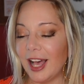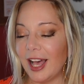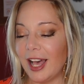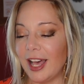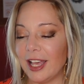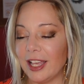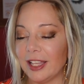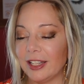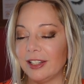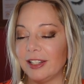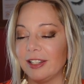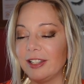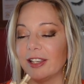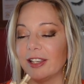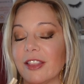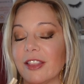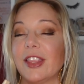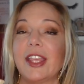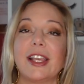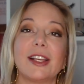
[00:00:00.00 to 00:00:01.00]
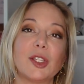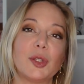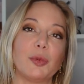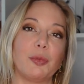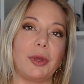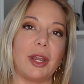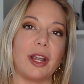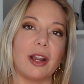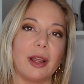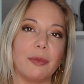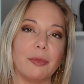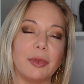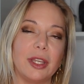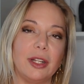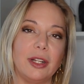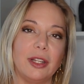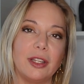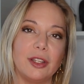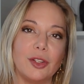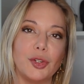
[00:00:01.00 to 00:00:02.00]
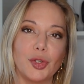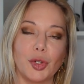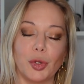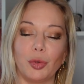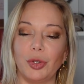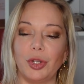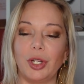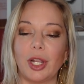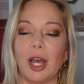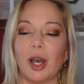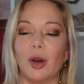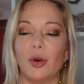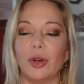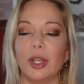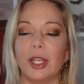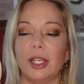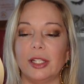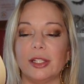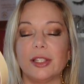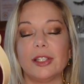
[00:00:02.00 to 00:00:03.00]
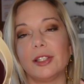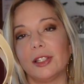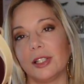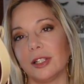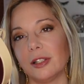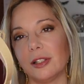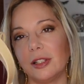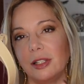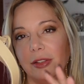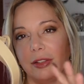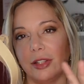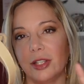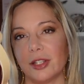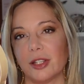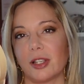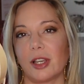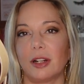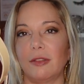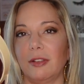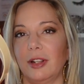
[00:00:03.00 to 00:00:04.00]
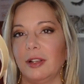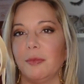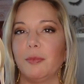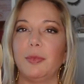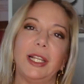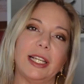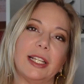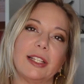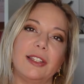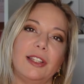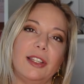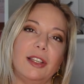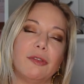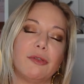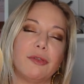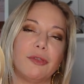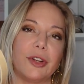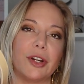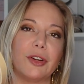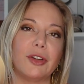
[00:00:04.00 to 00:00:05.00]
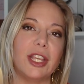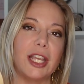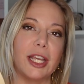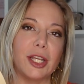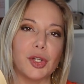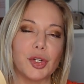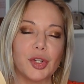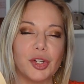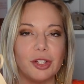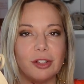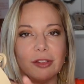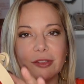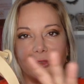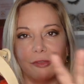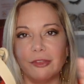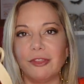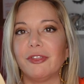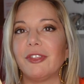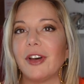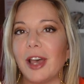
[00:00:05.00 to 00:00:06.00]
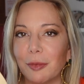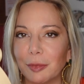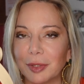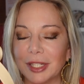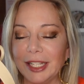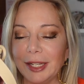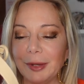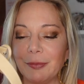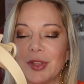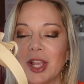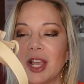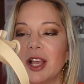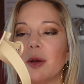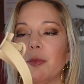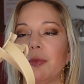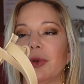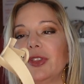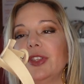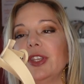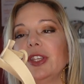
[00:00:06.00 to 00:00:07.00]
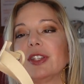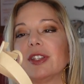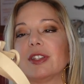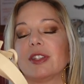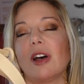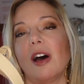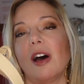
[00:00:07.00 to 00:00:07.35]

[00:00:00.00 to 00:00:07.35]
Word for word: And next pair I'm gonna show you now, it's still in this kind of like Plexi variation family, but these